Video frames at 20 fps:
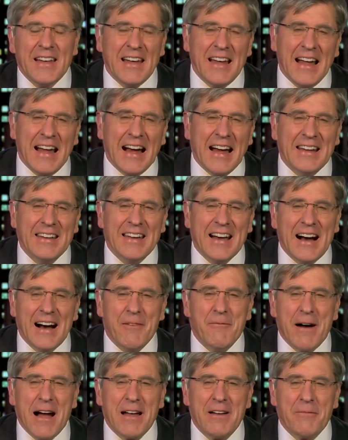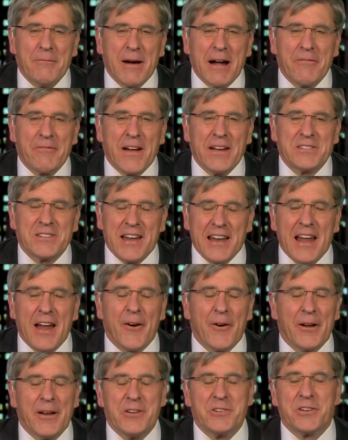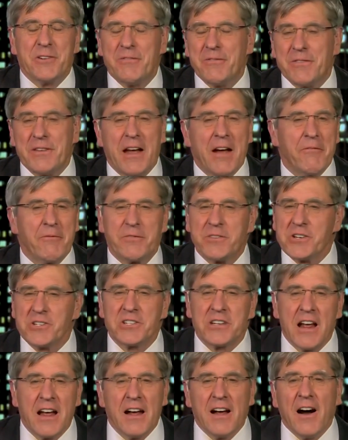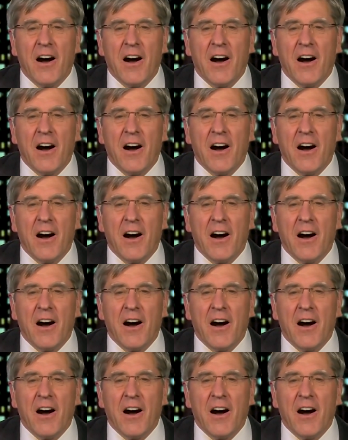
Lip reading: And my friends at Heritage have just